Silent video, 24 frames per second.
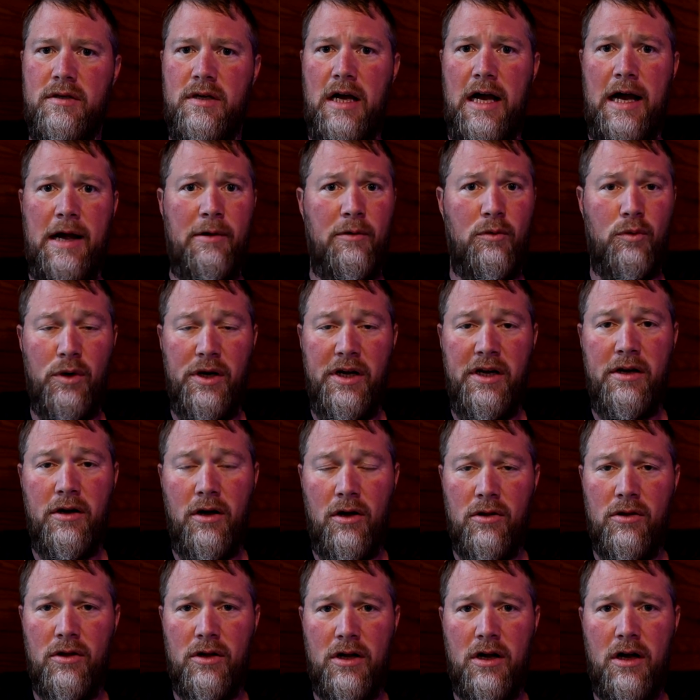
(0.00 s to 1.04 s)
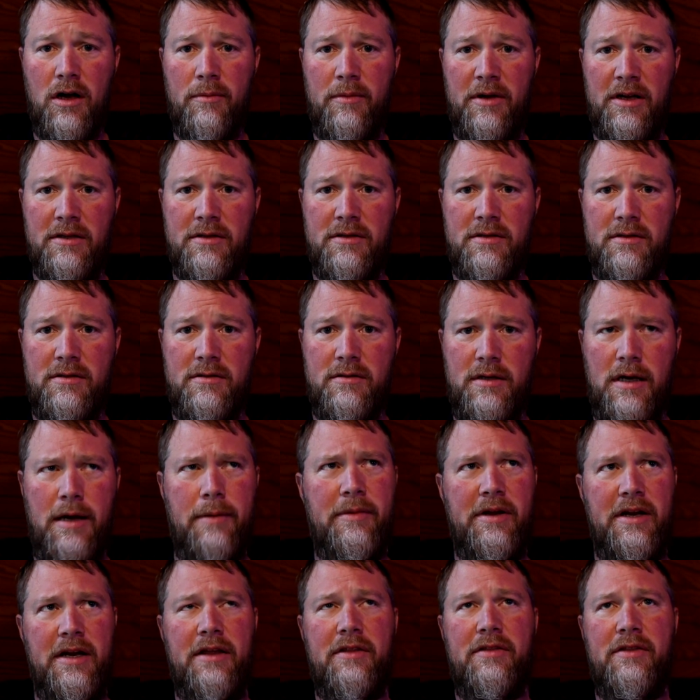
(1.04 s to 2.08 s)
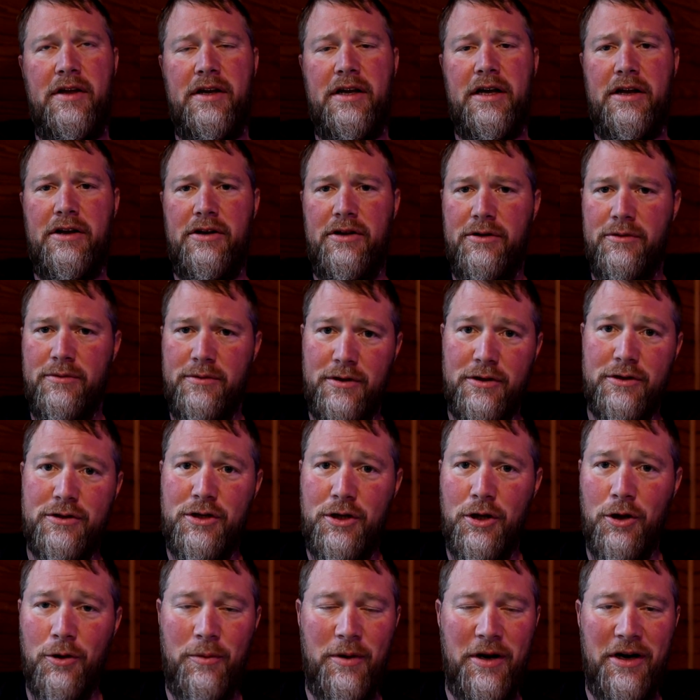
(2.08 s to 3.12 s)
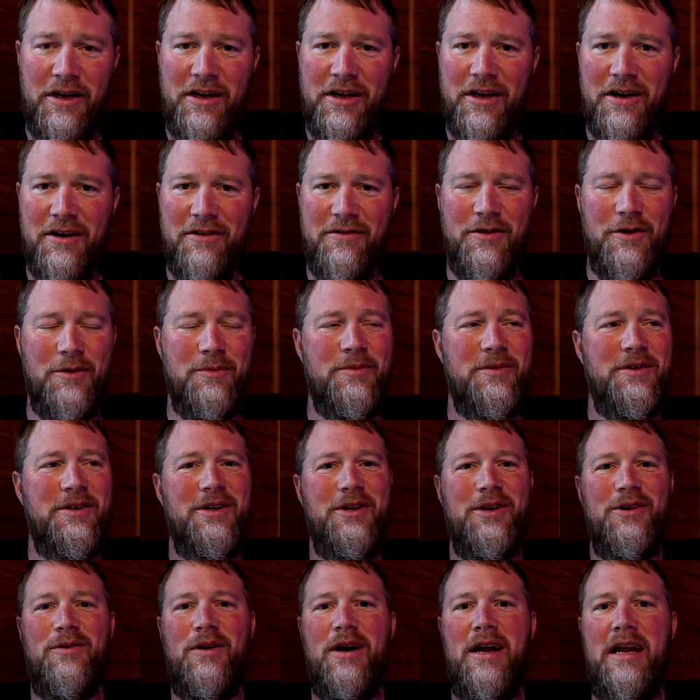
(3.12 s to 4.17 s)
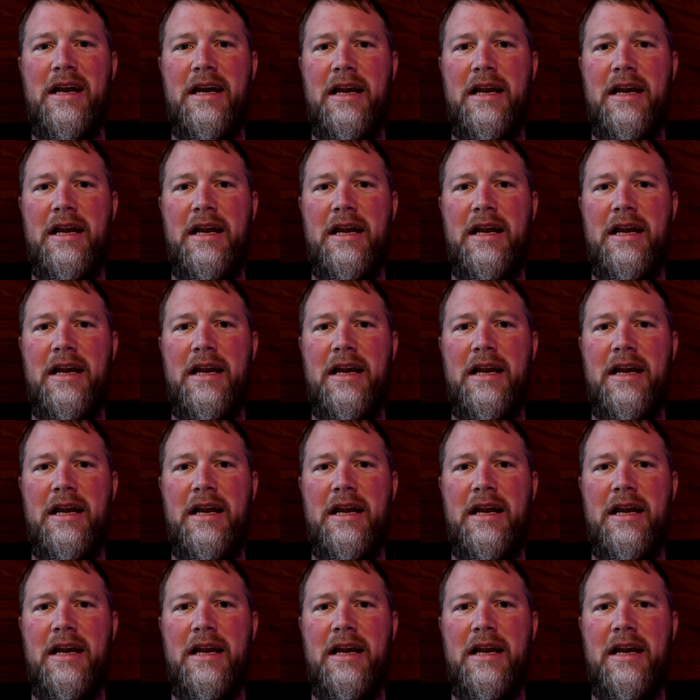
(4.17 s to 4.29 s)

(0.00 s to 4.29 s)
I read all the comments. I mean, I think I do. There's so many of them, right?